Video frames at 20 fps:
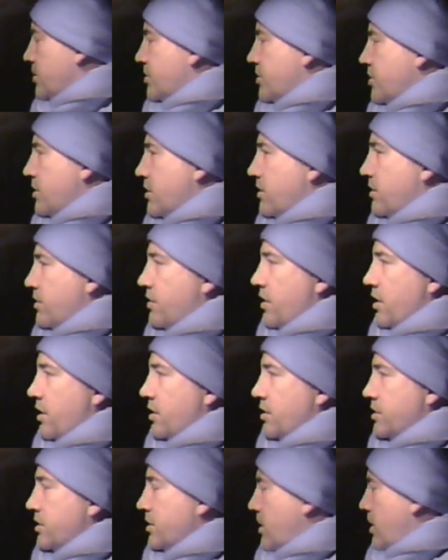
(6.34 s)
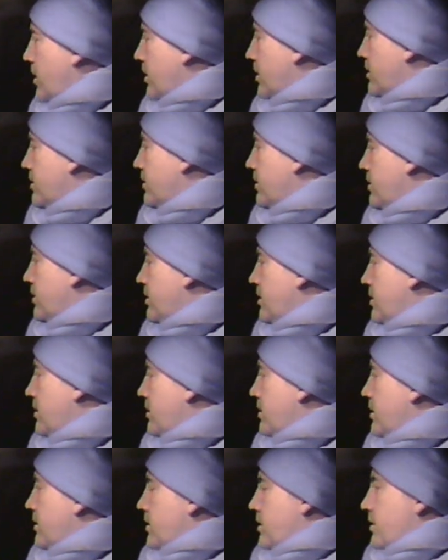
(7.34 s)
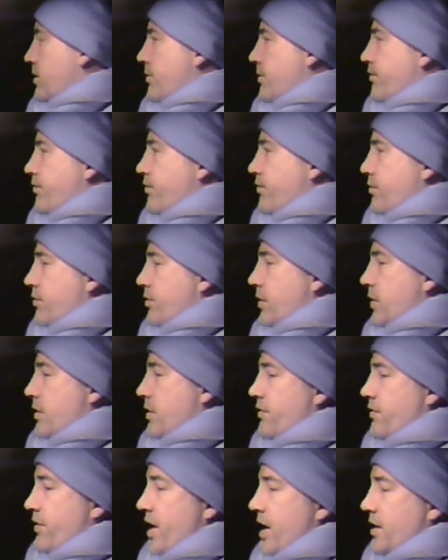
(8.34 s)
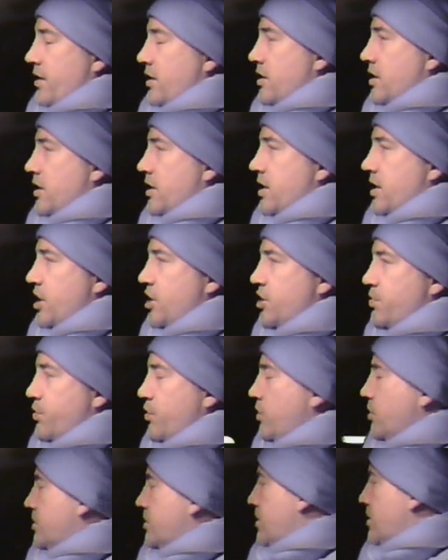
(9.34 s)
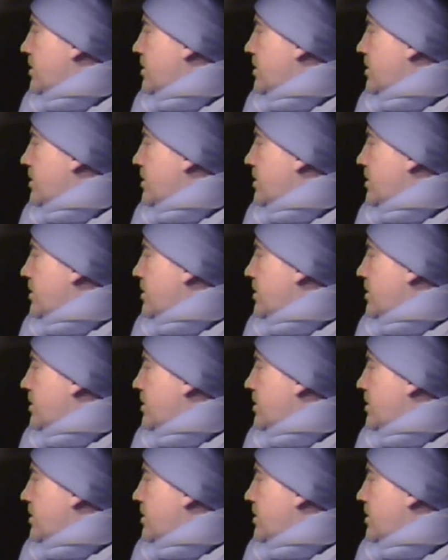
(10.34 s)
with certain things, like the fact that the dashboards